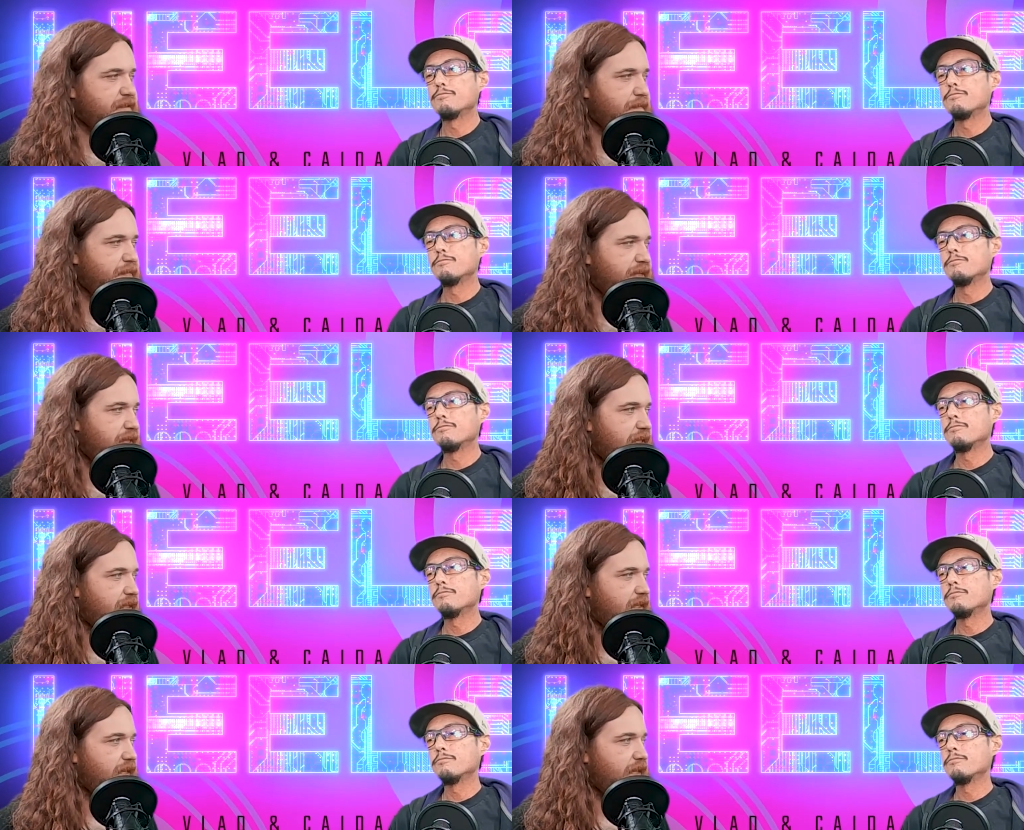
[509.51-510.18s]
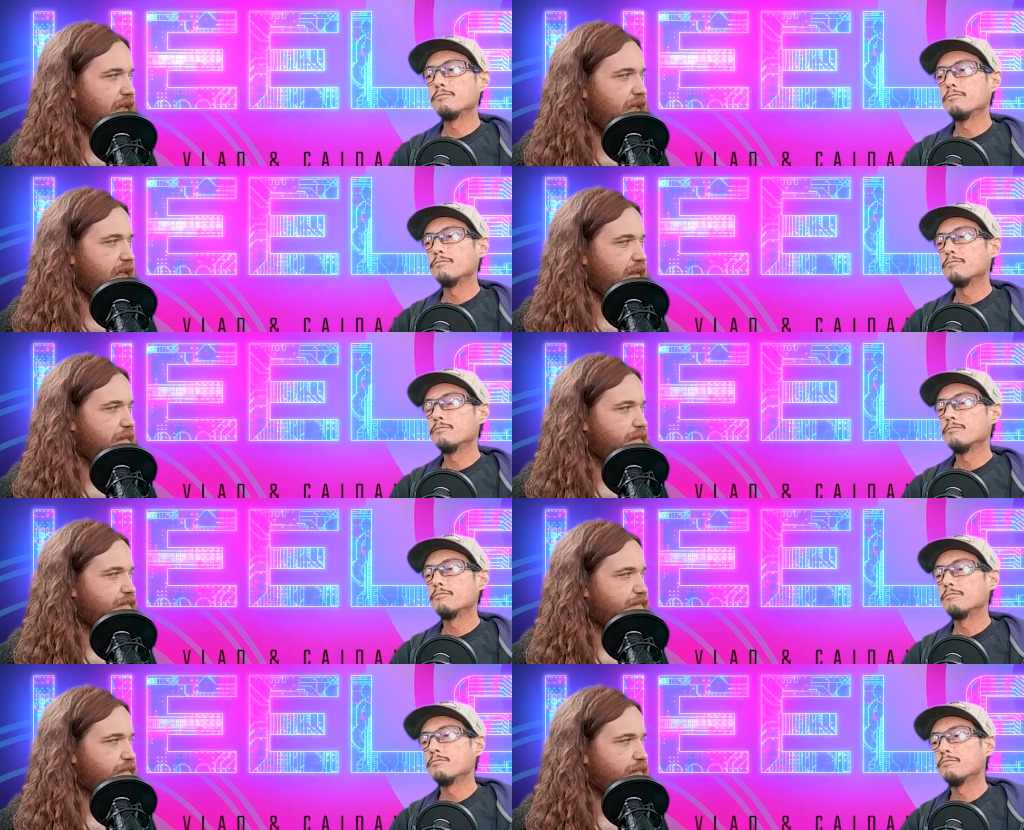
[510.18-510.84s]
Speaker 1: to be in a um,
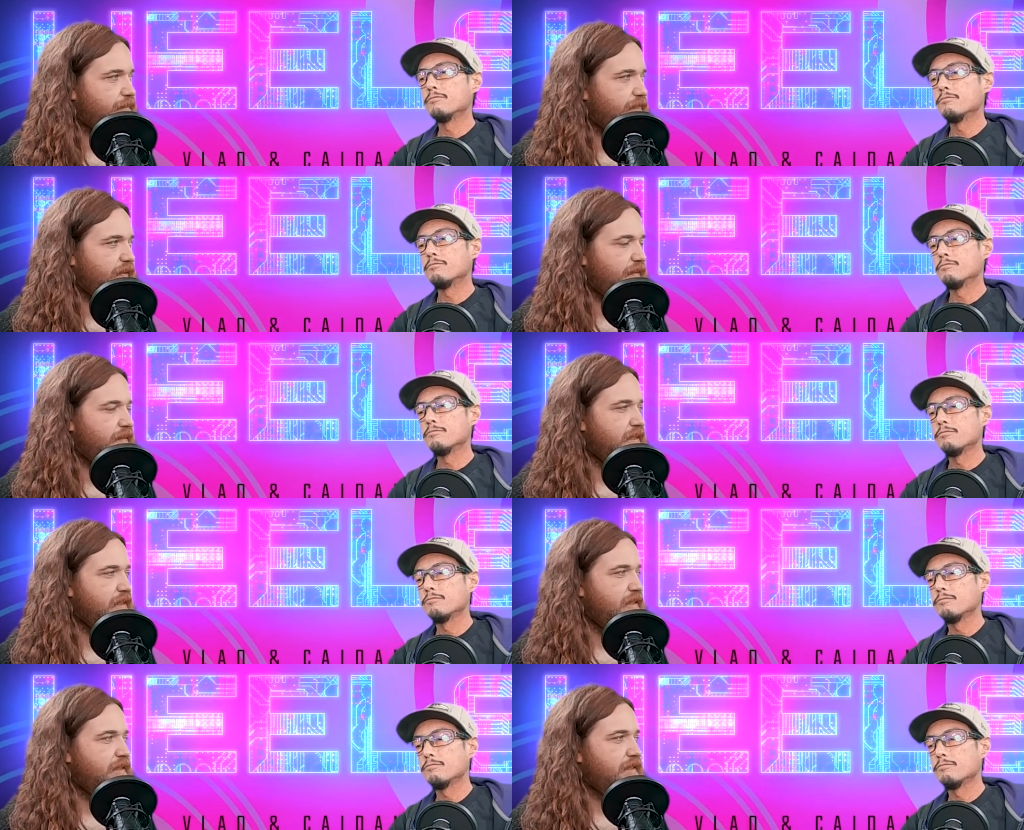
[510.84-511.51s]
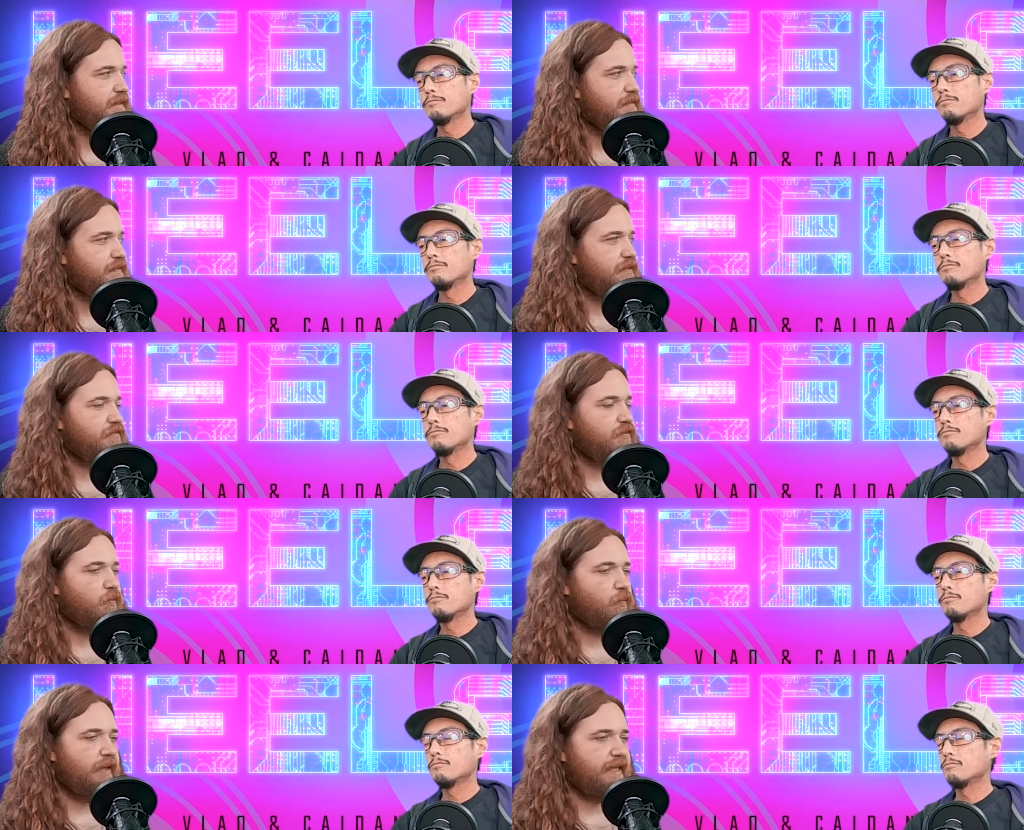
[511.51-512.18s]
the
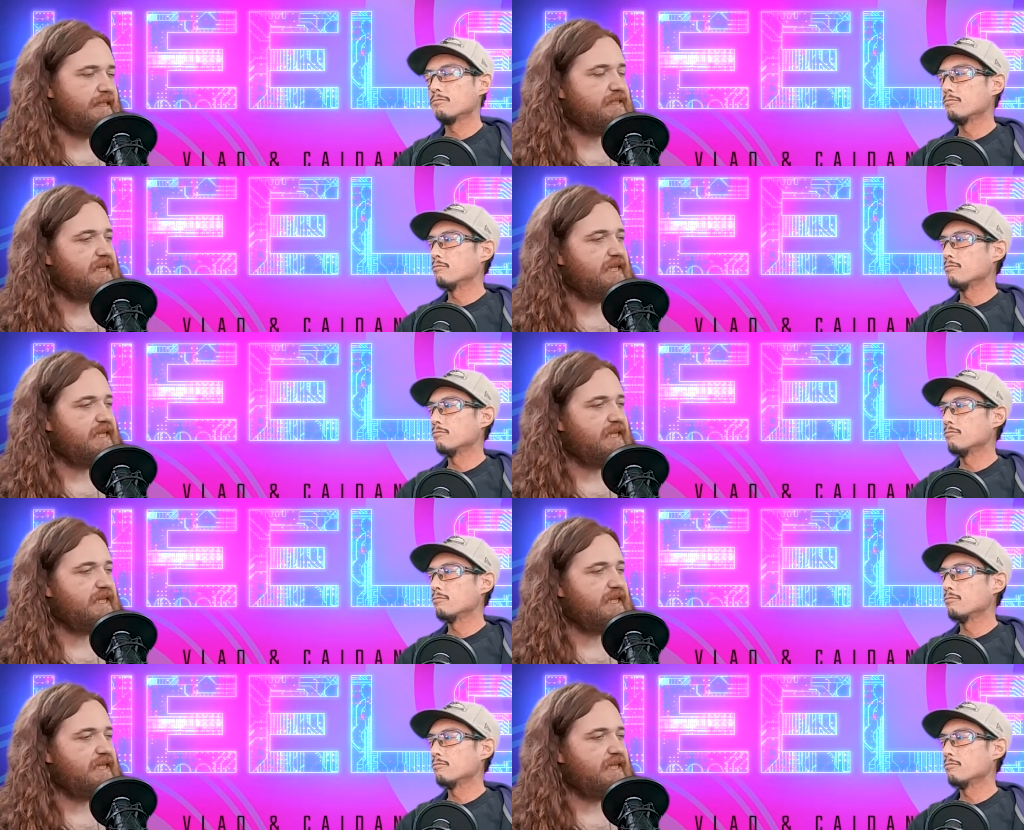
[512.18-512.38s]
winning